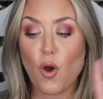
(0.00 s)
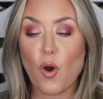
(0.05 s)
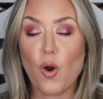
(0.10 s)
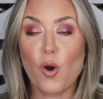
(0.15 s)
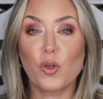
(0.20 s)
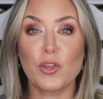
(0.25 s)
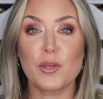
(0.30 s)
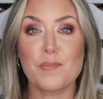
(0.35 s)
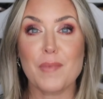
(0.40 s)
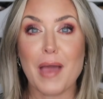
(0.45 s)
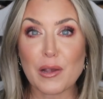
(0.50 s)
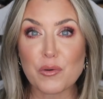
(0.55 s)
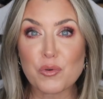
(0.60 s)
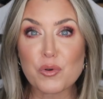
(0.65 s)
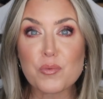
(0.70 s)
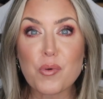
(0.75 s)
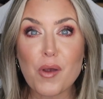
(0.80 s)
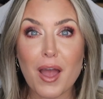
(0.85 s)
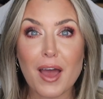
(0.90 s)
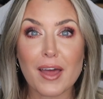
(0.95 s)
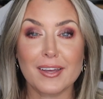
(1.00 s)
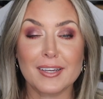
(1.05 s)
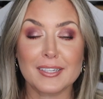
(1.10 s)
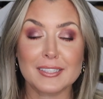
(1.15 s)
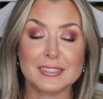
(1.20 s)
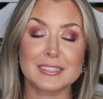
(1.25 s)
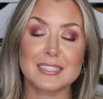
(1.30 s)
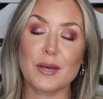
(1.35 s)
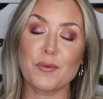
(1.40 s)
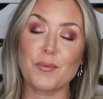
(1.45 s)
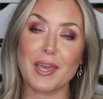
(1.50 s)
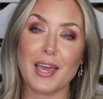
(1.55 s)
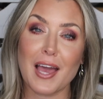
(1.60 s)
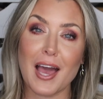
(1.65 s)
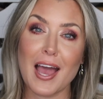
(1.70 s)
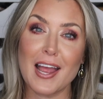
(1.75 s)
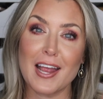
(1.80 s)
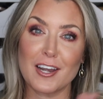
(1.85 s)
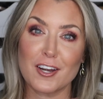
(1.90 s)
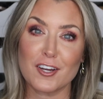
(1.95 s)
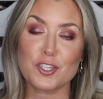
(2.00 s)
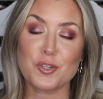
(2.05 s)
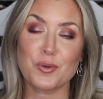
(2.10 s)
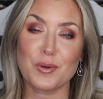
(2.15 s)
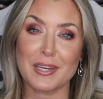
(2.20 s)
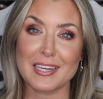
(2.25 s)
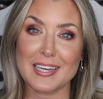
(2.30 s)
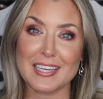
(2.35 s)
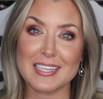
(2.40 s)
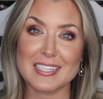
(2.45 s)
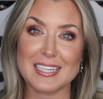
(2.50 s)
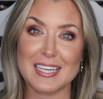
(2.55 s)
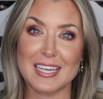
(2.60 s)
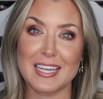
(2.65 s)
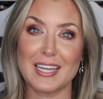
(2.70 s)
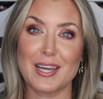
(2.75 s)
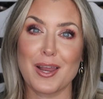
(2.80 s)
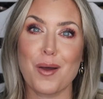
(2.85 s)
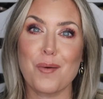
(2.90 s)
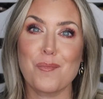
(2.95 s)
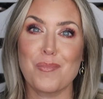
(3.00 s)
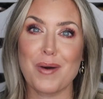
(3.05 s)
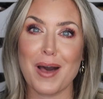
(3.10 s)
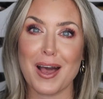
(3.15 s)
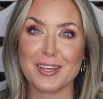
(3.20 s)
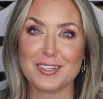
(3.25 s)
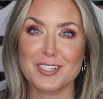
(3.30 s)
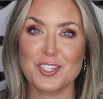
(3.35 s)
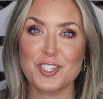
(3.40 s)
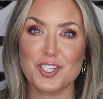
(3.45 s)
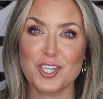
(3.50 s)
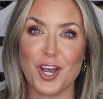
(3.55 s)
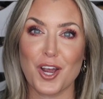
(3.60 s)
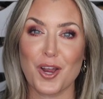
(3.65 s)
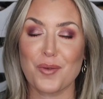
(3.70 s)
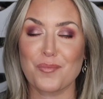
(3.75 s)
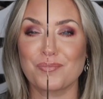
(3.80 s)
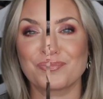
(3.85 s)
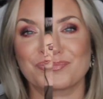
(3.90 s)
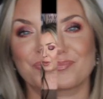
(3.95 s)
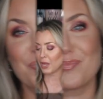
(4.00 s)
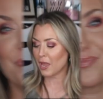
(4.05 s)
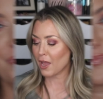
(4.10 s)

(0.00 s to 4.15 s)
holy mackerel products that we got in our twenty nineteen Boxycharm.